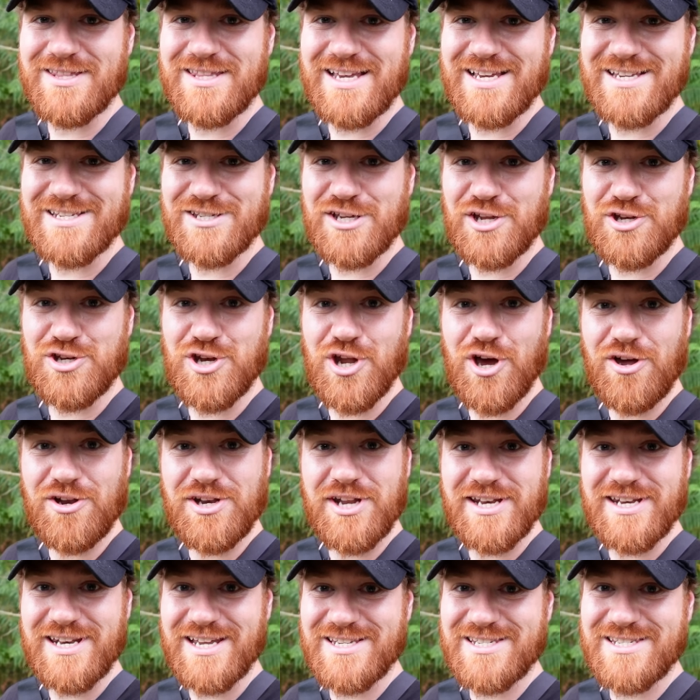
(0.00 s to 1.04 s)
these non
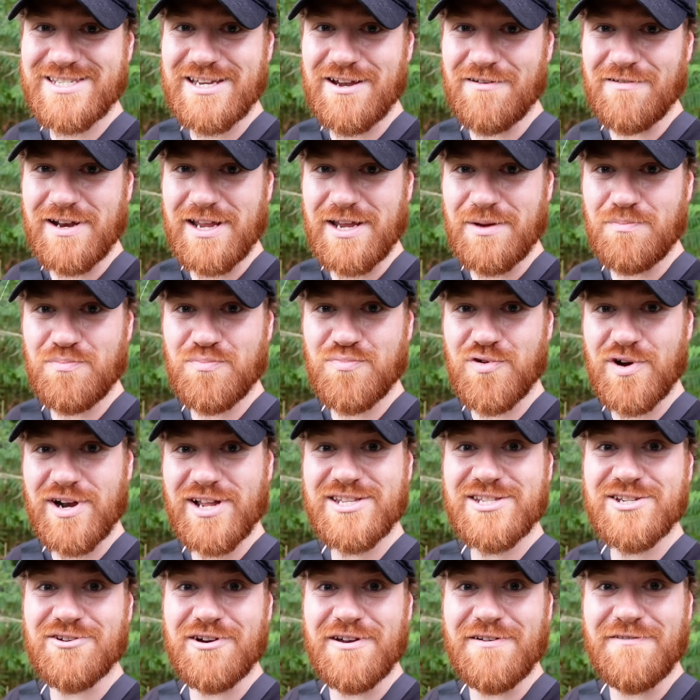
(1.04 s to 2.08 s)
necessarily
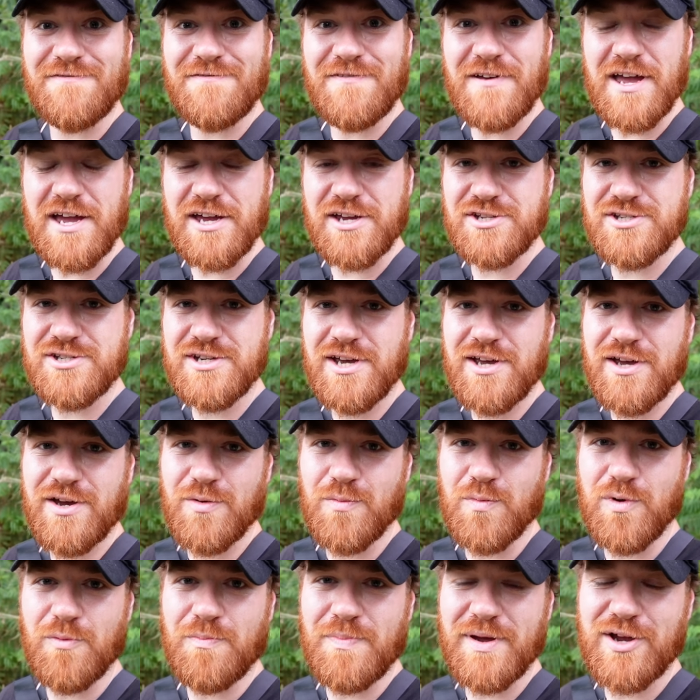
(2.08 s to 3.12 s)
predatory fish
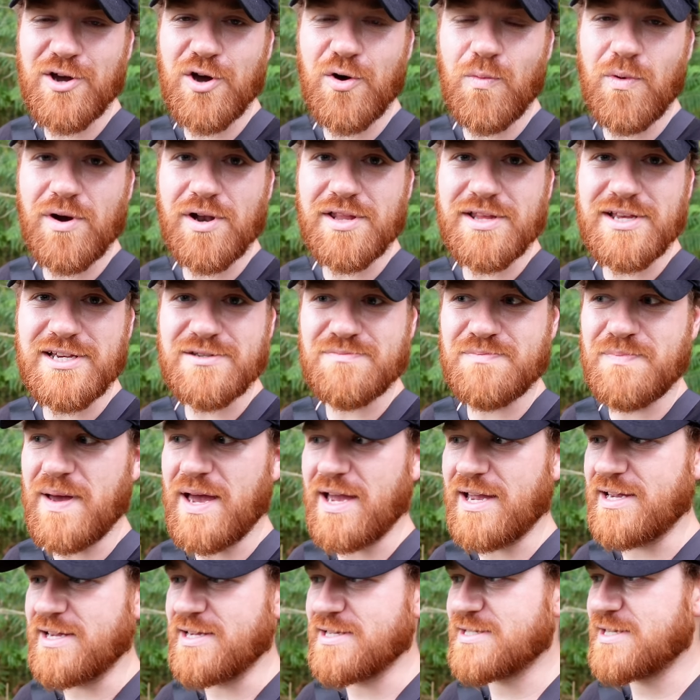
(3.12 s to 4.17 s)
will pick up one of these
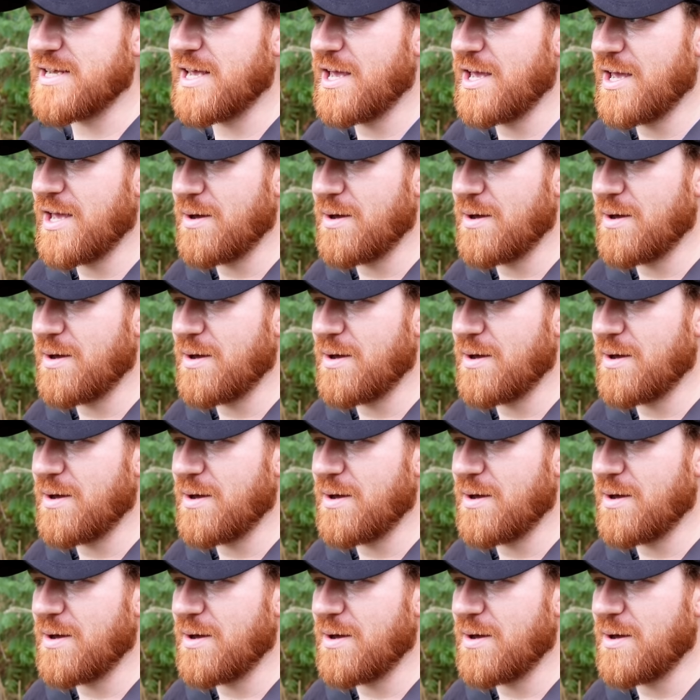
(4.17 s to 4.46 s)
baits